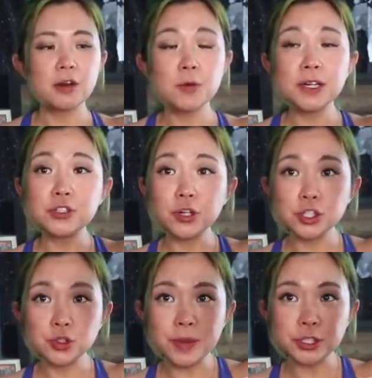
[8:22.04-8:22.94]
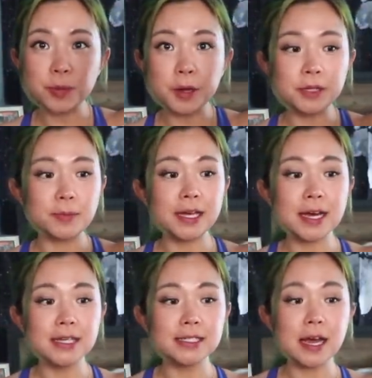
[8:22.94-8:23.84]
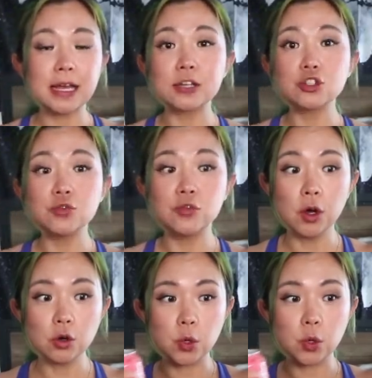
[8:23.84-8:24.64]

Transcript: I don't want to drink too much bubbly because I get too full